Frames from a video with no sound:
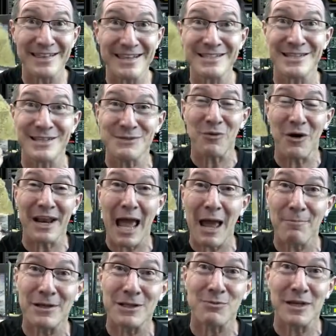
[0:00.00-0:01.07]
This what
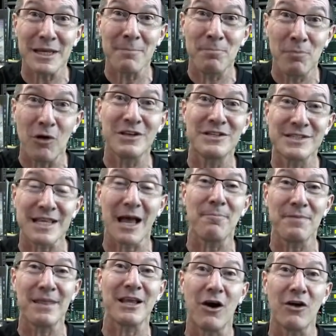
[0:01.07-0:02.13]
happens when you put
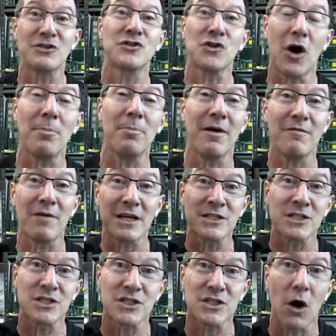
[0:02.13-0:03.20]
something on top of a
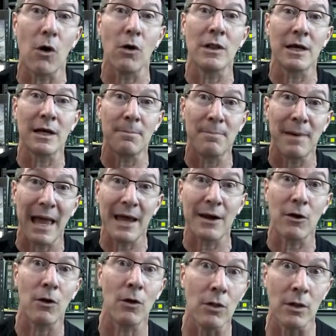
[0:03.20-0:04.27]
solar
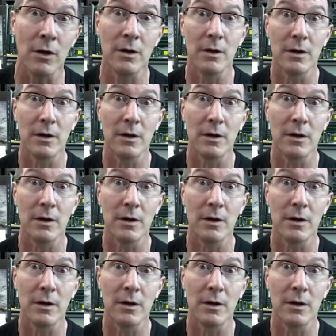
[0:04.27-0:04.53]
panel.